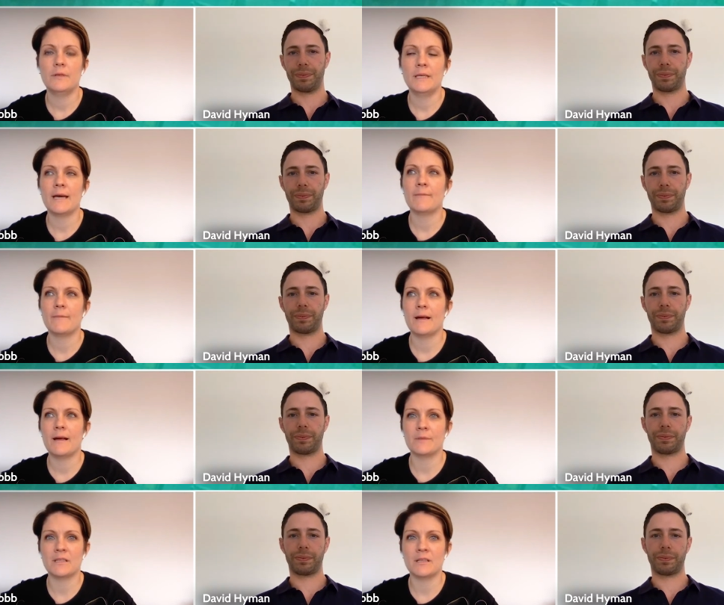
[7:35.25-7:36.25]
Speaker 1: Yeah,
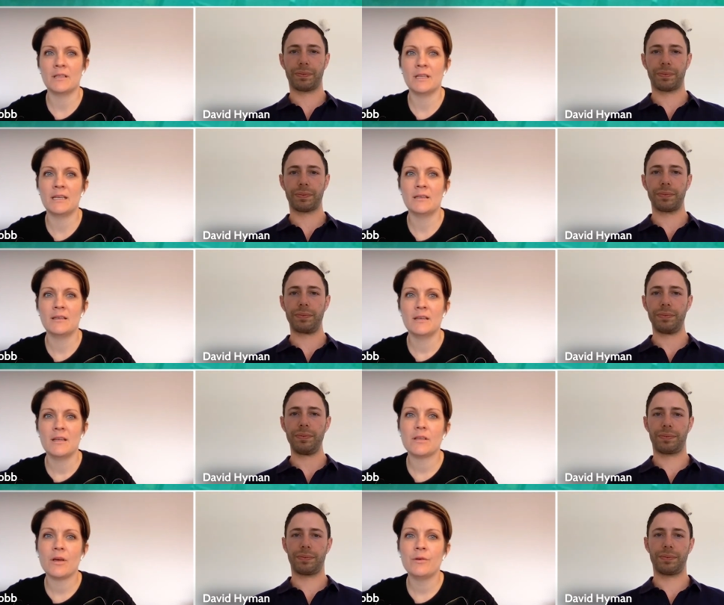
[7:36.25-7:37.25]
absolutely.
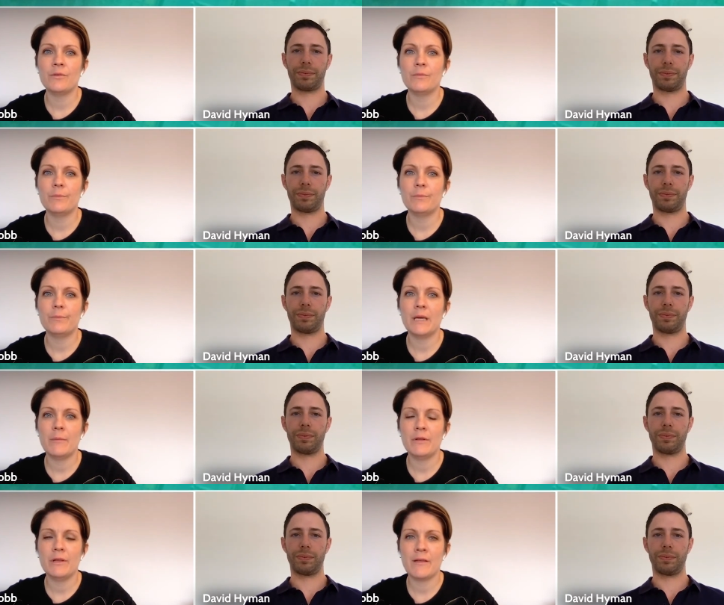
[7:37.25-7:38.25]
So
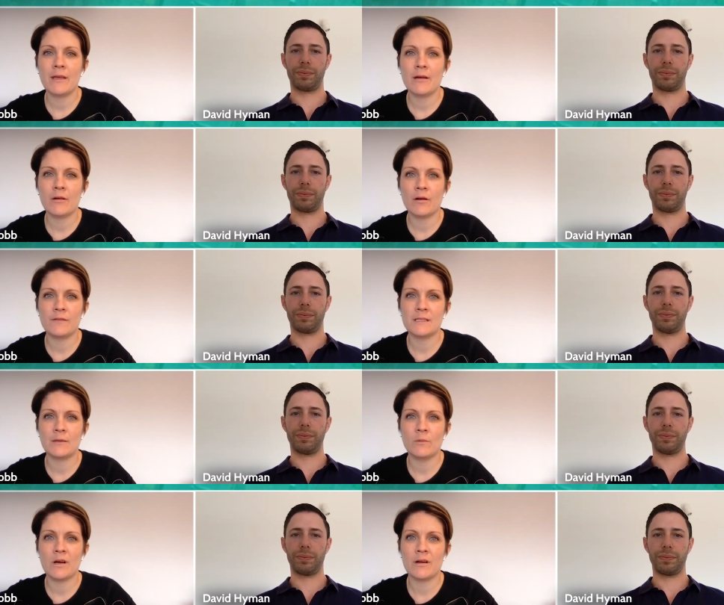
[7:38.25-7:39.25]
people out there are
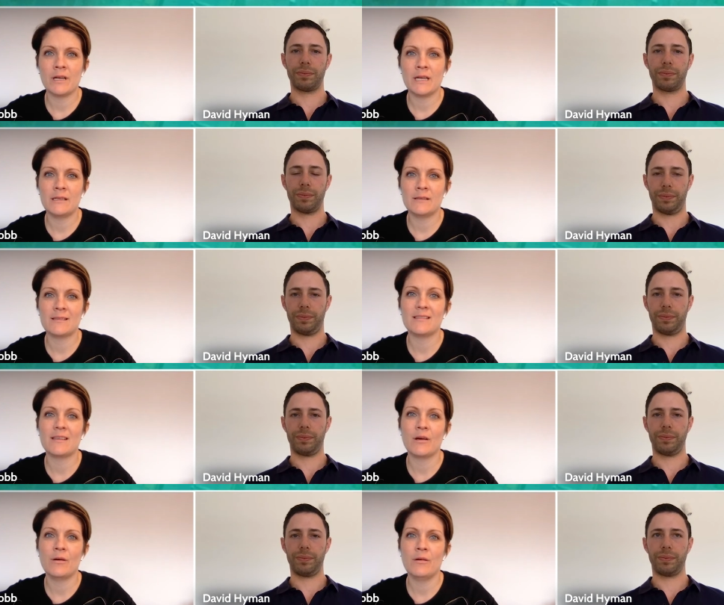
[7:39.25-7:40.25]
obviously worried
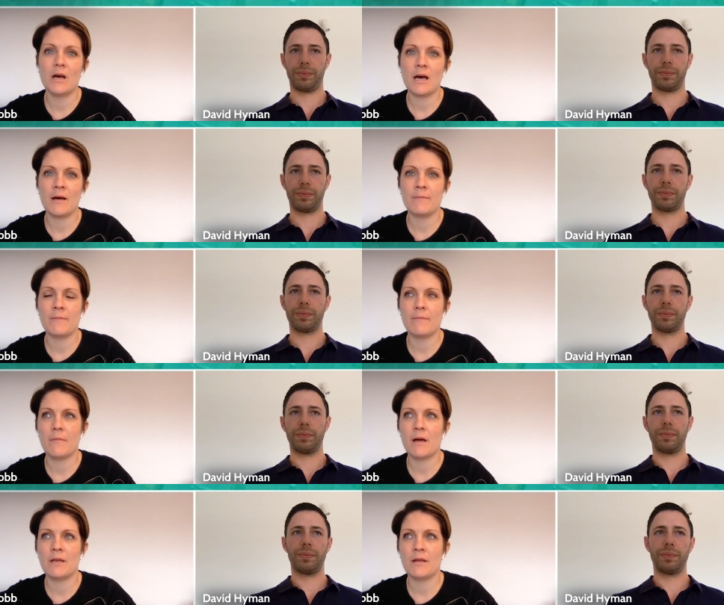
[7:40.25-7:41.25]
still. Um,
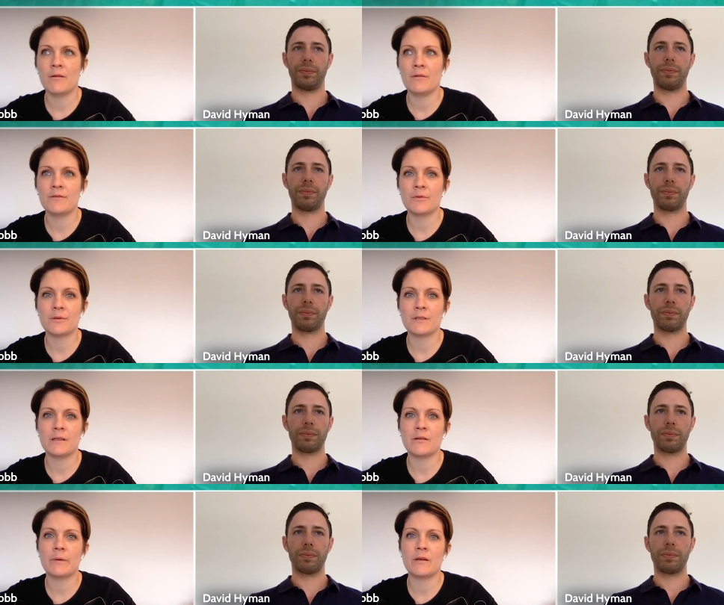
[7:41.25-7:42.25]
I know we've talked a
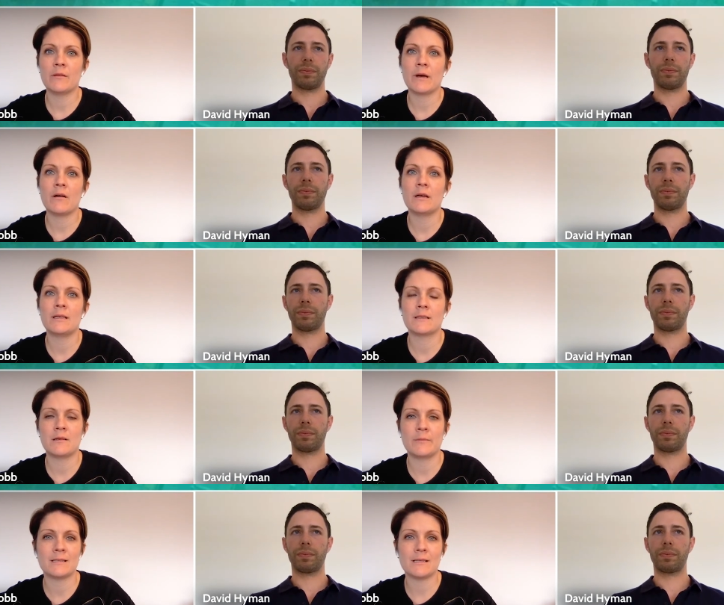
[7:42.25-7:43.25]
little bit about it's going
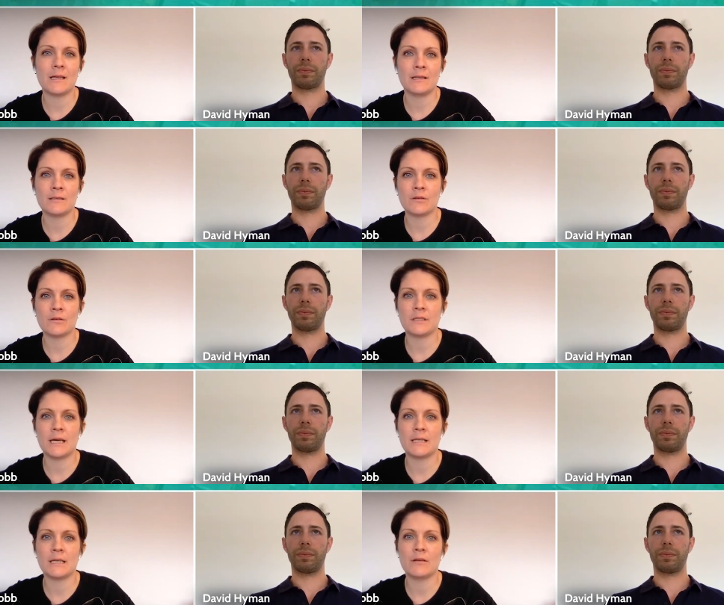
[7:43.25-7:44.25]
to be a slightly softer
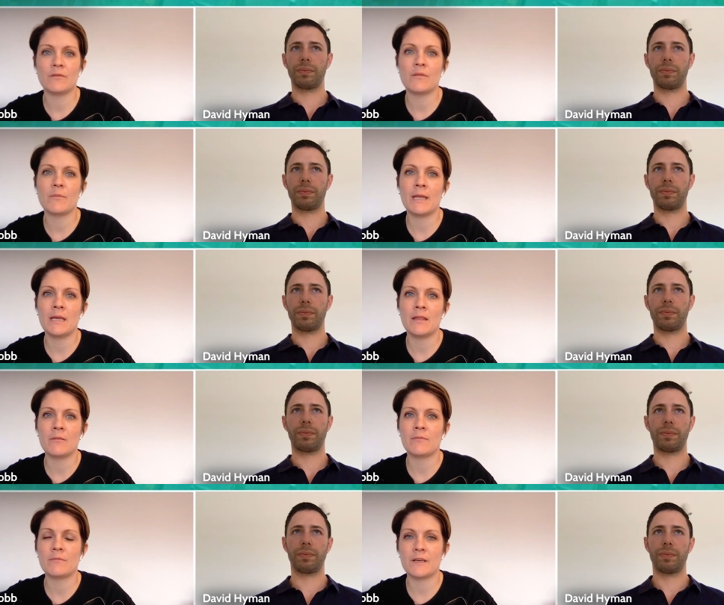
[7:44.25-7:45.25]
landing for many
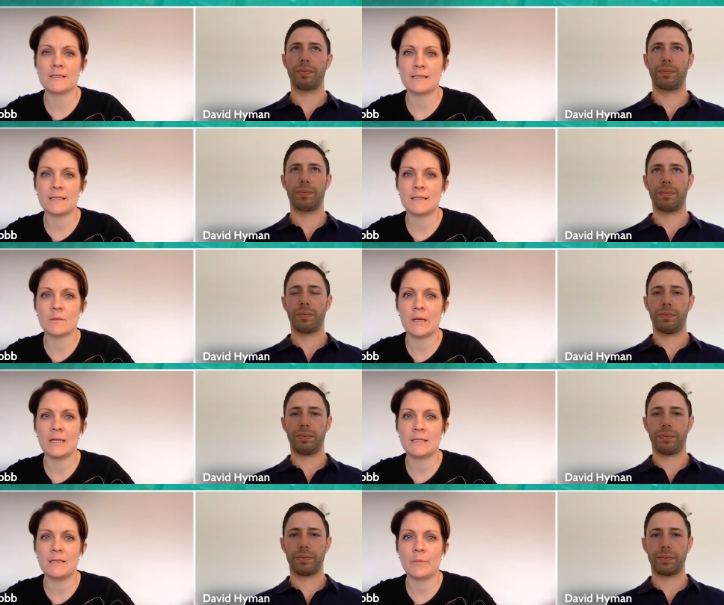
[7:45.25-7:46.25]
than first
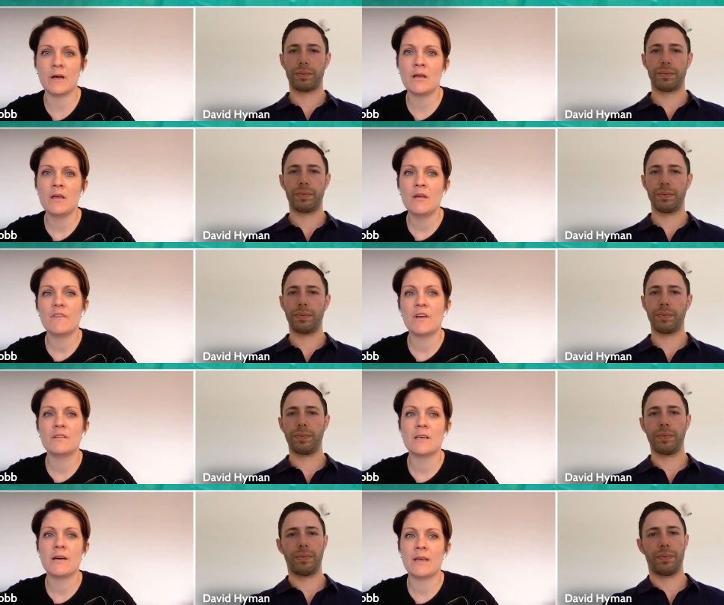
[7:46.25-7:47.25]
anticipated. But for
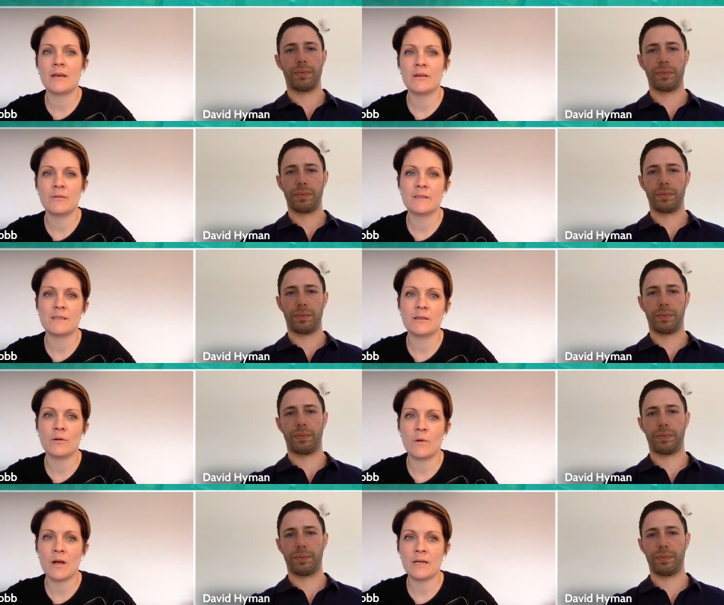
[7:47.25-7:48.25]
those out there who are
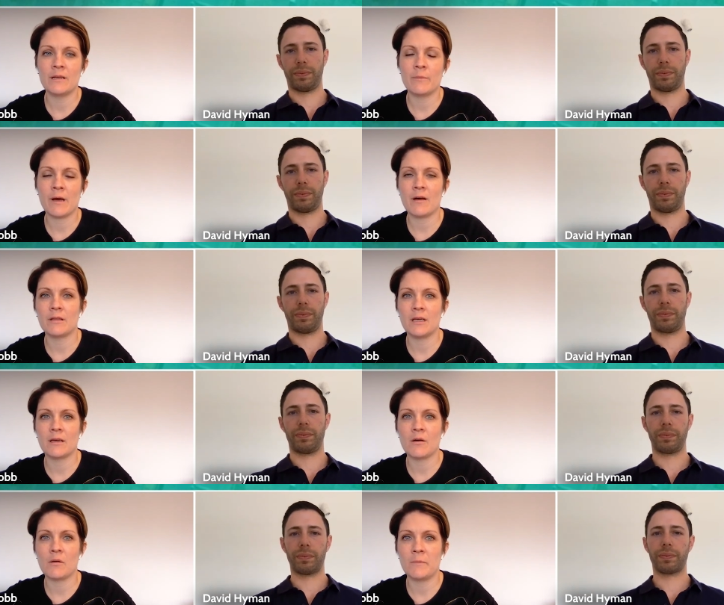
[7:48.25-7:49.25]
still worried about the
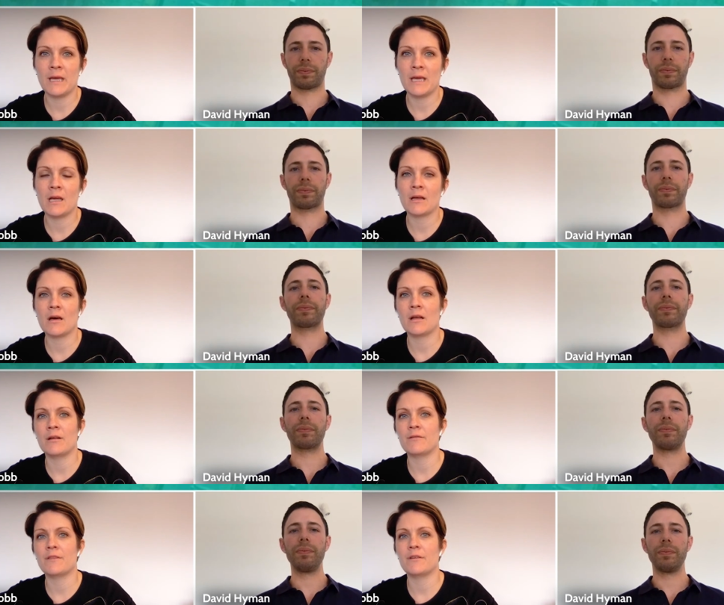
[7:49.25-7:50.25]
economy and kind
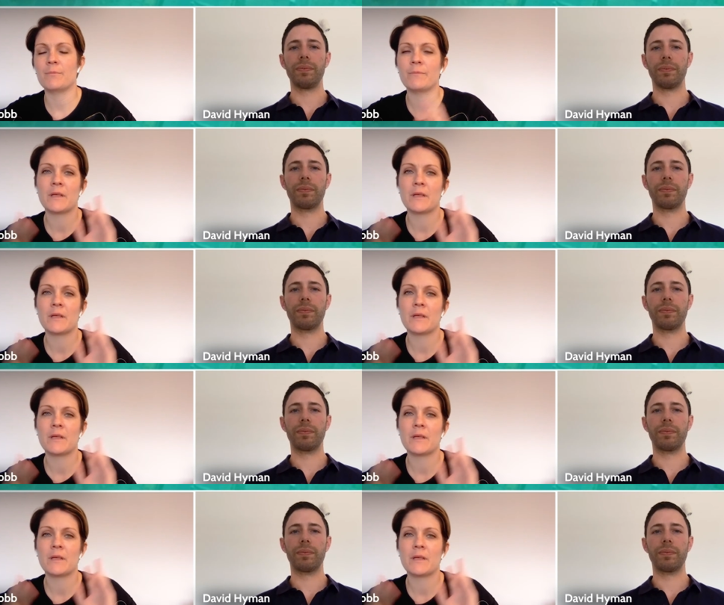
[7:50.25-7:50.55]
of the